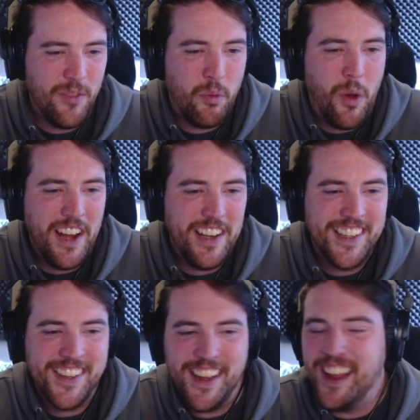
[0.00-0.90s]
why
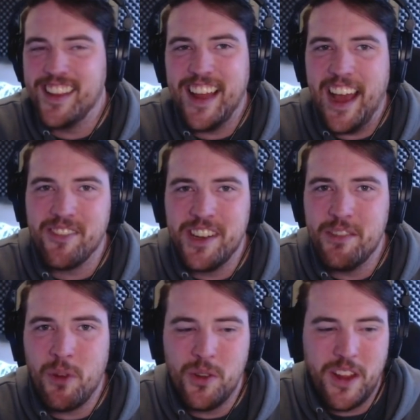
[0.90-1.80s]
did clicking that
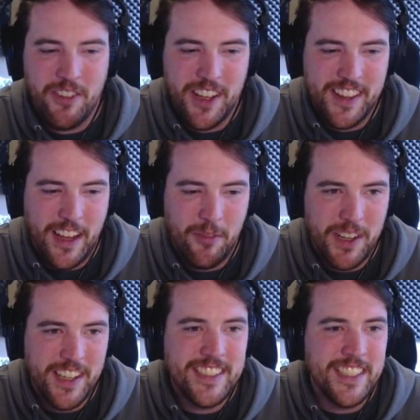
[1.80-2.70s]
re-roll everything
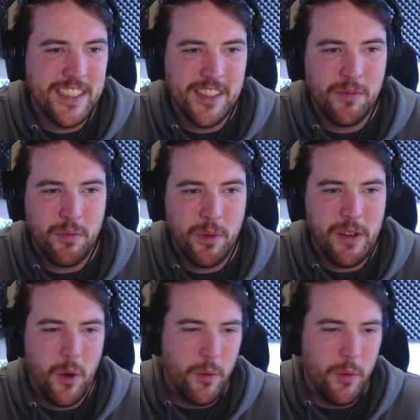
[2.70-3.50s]
when this is the re-roll?